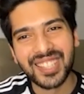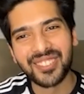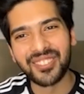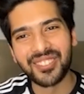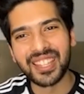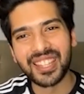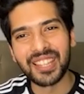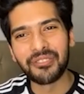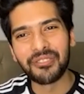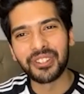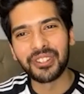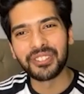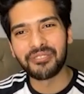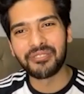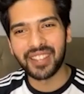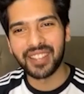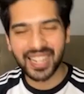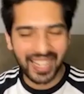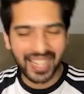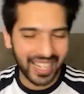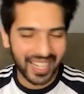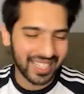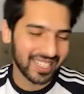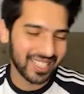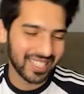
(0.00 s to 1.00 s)
so he was
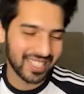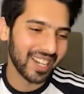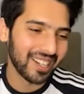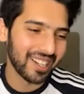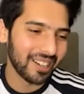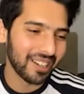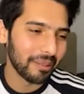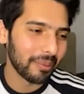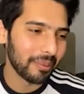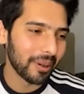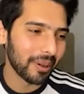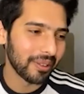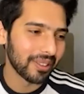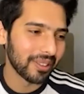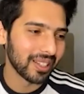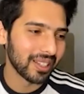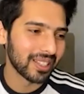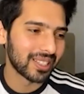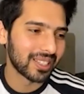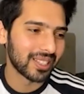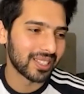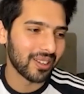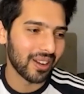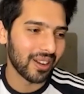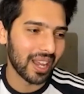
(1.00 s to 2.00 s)
very excited about
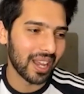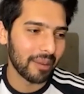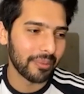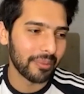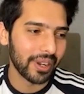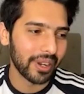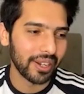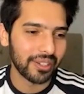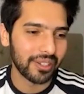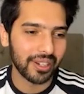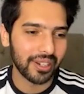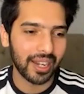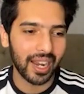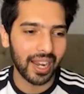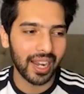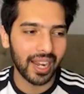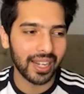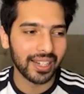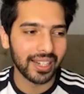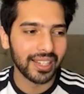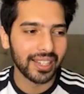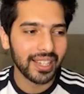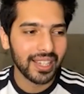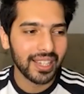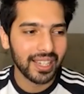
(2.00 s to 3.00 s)
this collaboration,
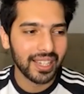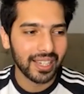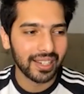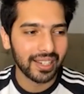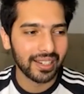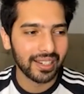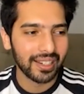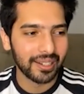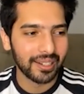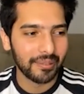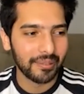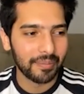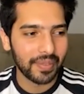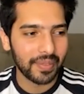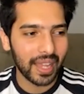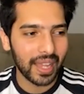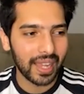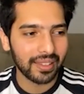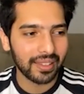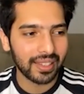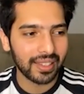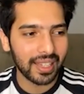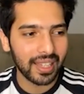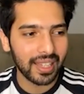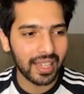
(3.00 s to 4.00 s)
and um,
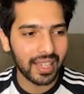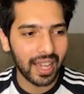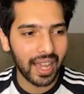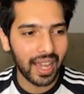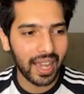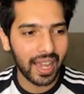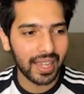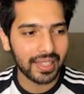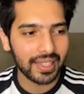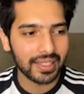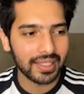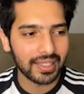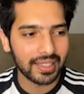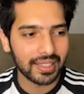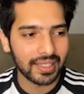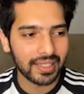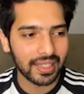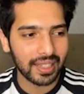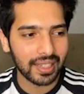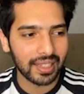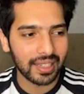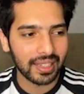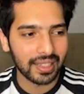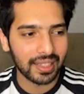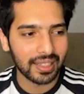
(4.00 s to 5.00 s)
I think as
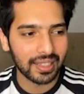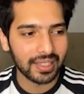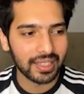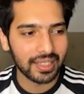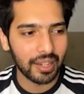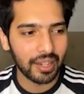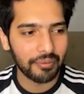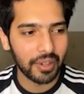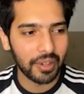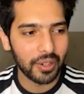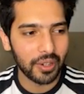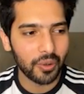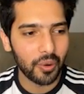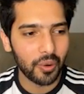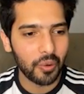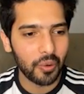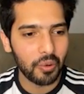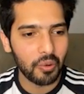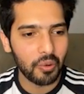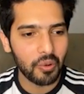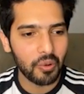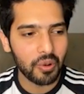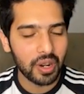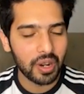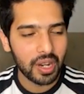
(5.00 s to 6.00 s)
uh, someone who
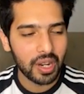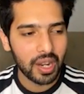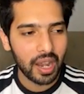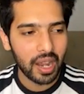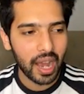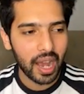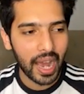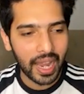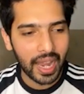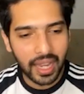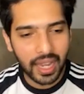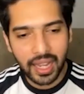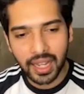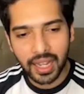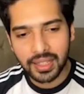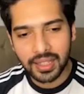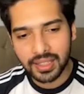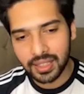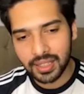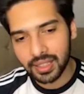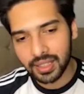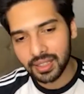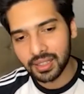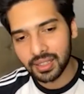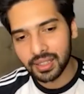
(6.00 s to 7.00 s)
I
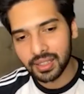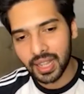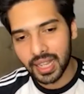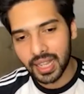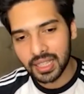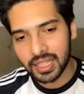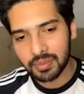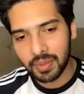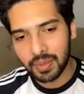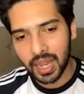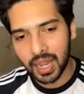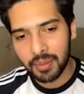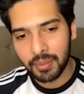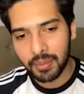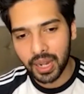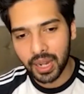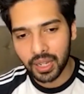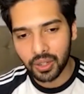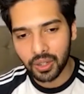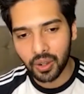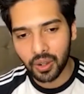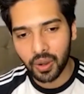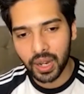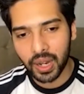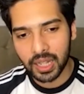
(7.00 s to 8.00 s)
consider as my
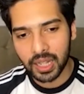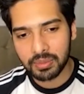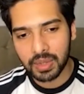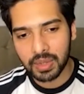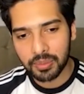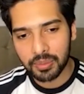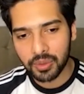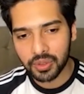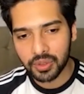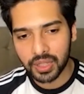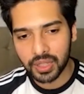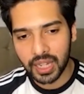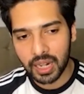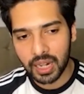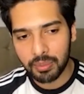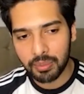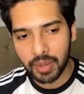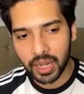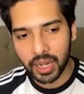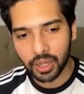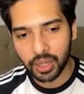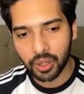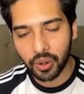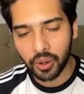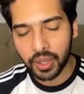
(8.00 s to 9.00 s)
mentor, as my musical
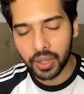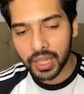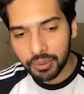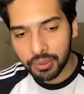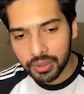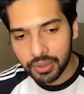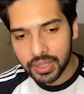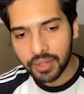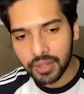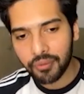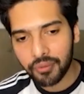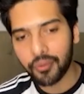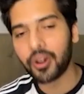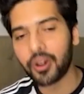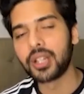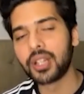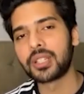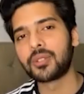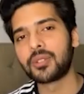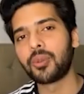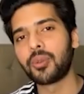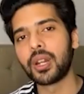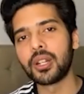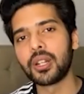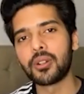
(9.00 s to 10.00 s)
mentor, he was the
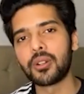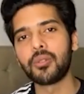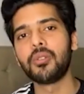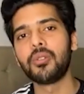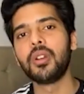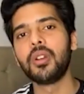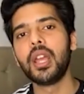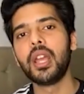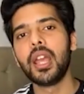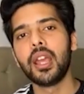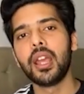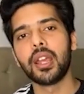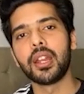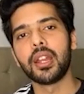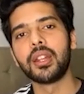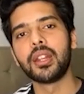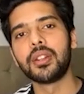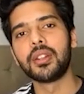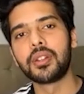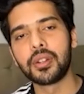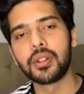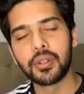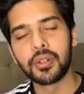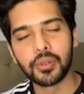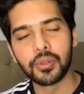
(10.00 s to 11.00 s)
first one to
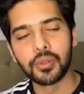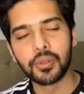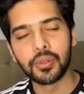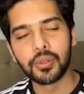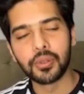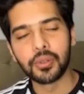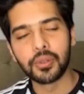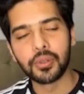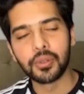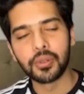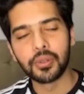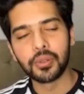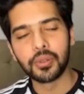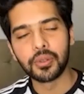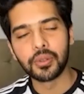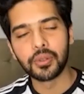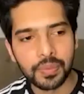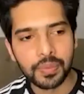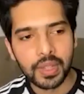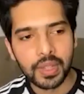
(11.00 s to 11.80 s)
introduce me to